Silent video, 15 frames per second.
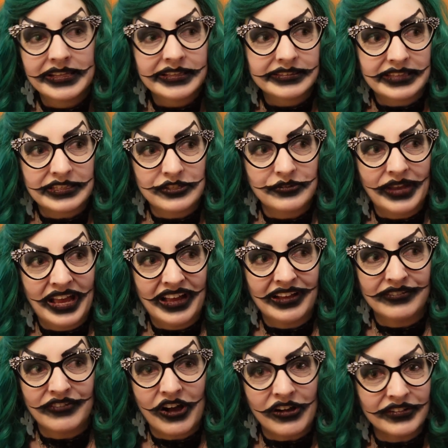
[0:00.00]
Then you
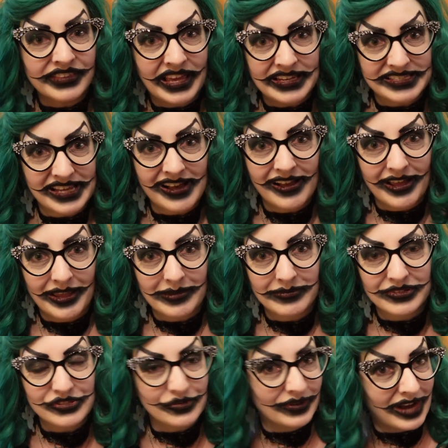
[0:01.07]
have all that time
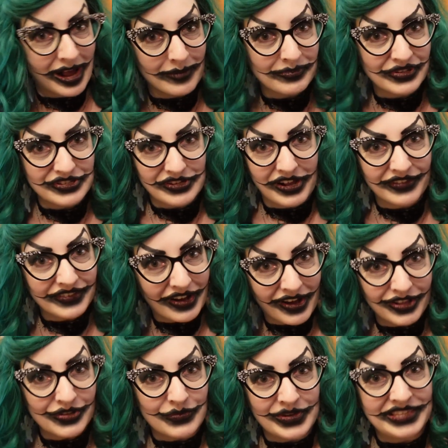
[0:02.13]
to accomplish all the
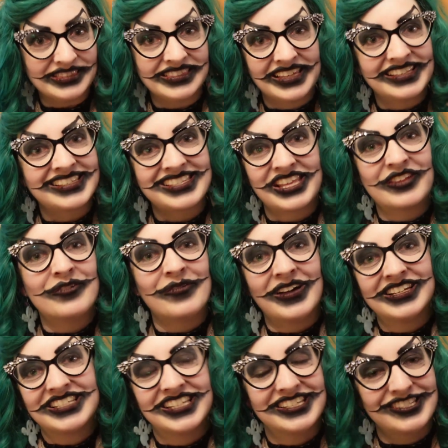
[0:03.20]
Halloween things that you
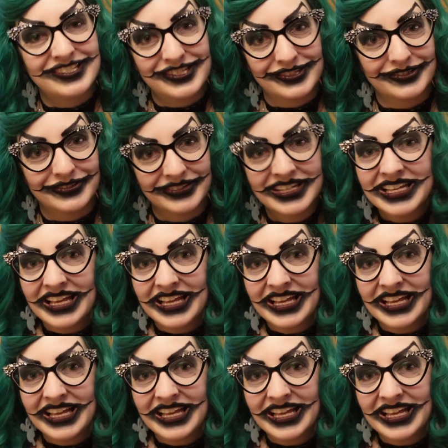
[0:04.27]
want to do.